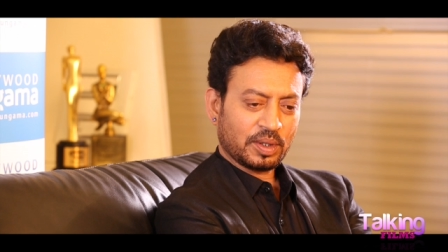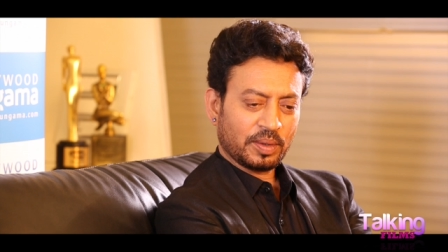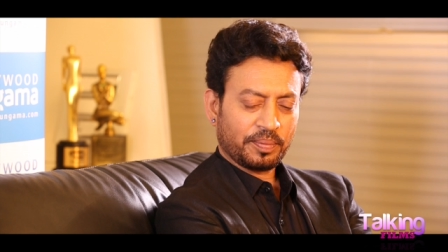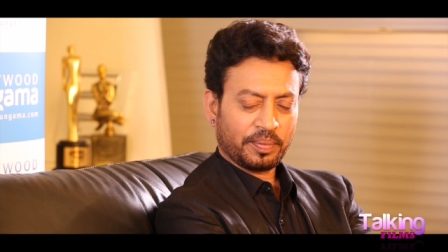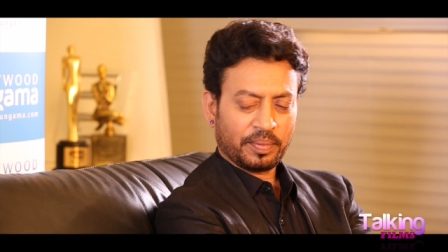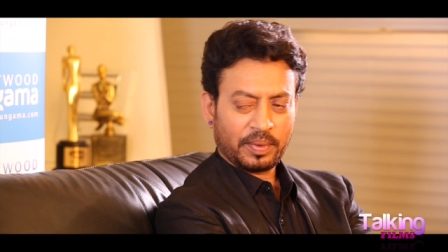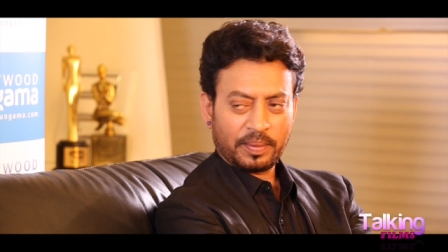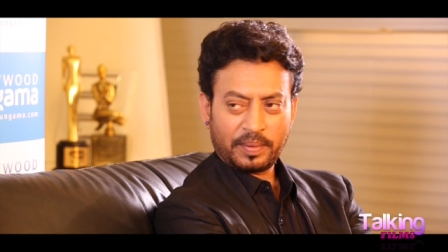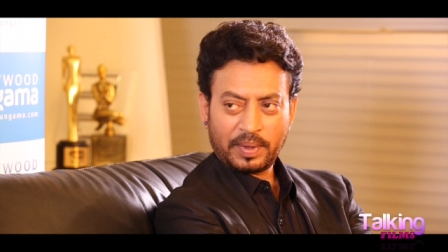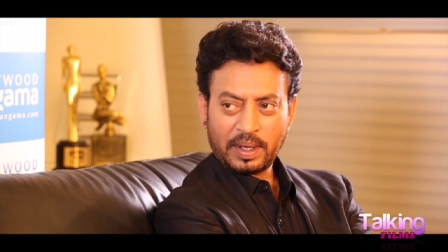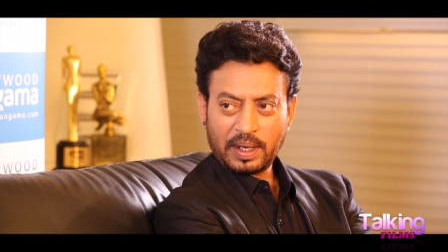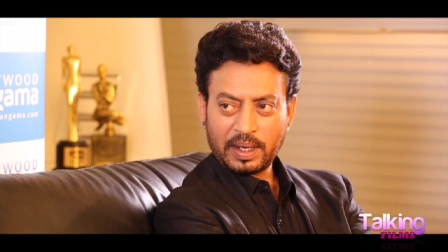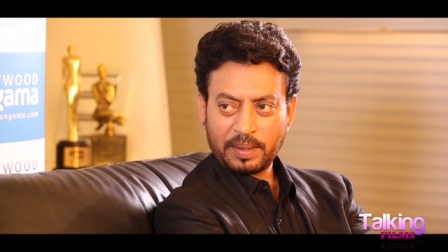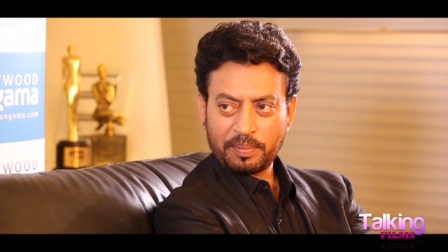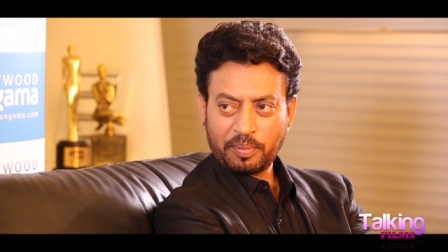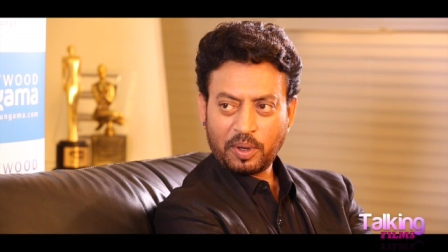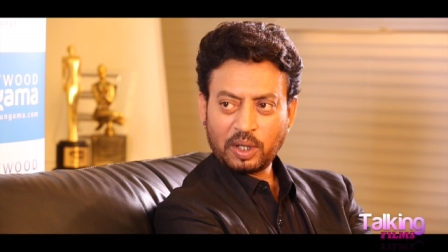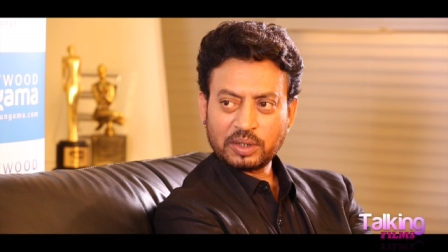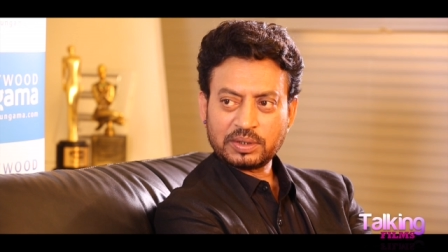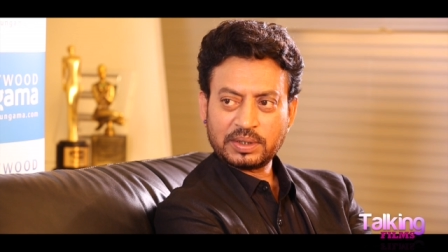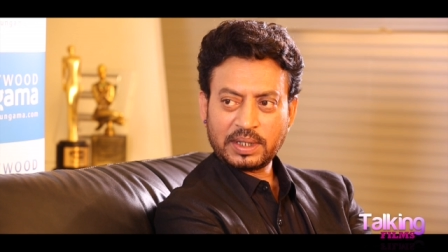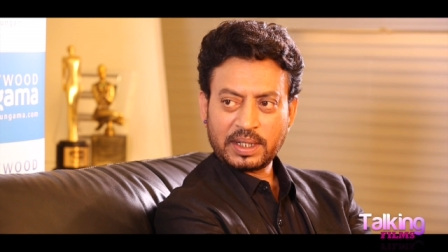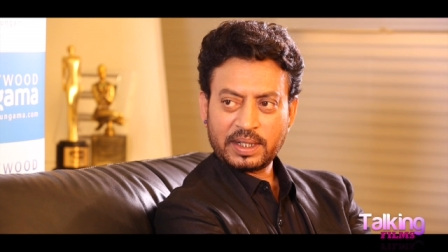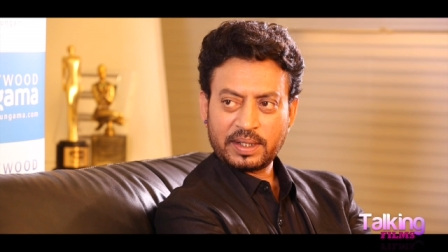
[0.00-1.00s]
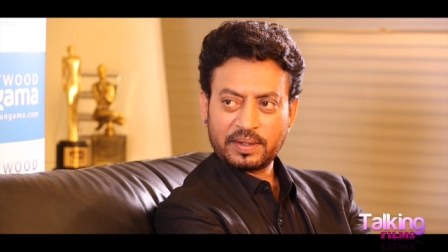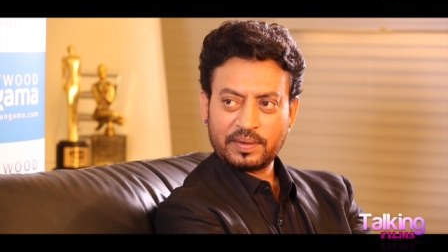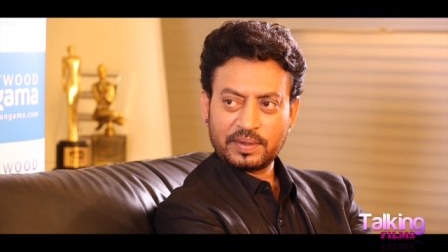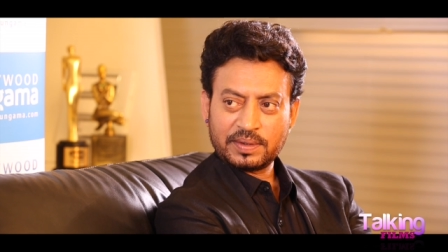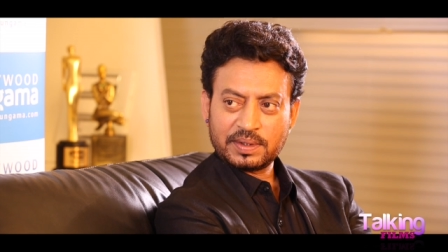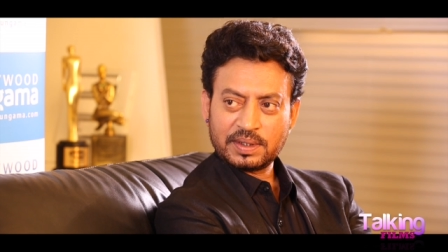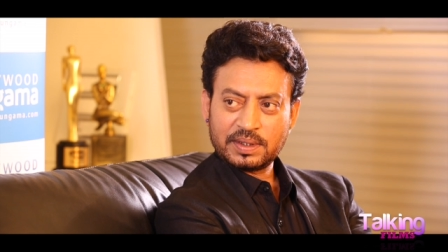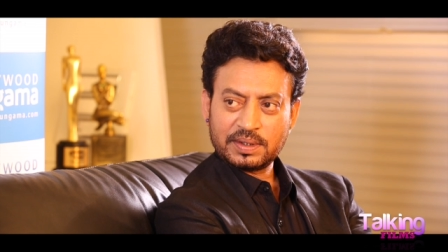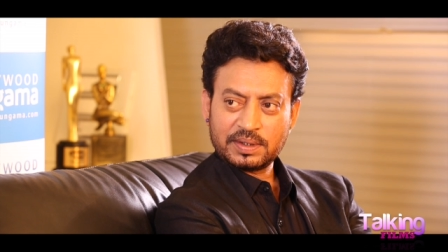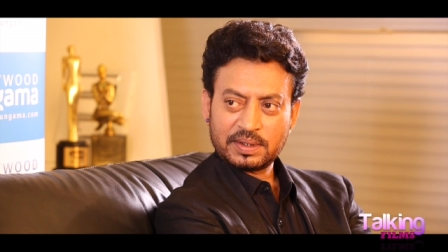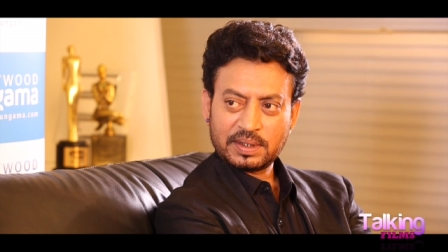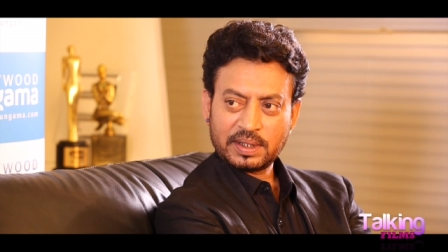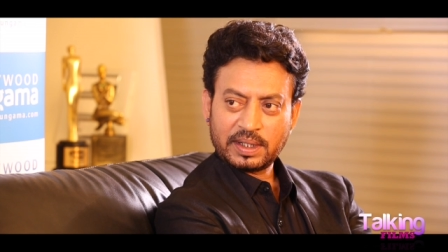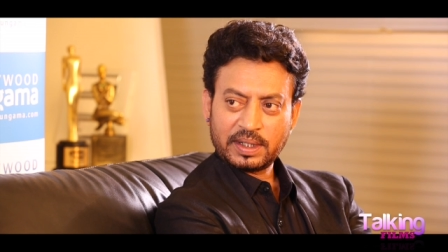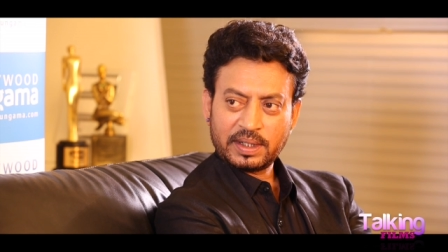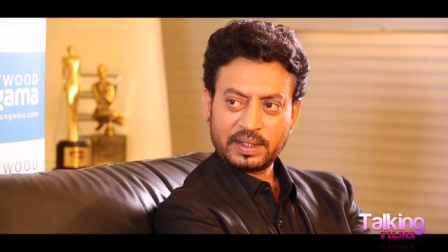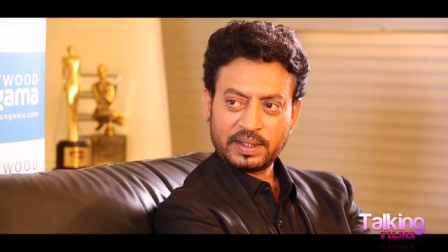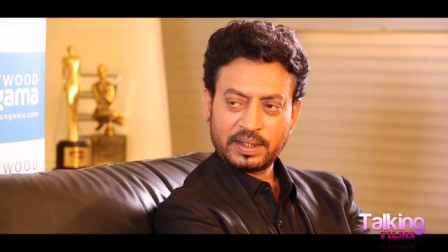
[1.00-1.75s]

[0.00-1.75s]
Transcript: good. Bahut sare reasons hai.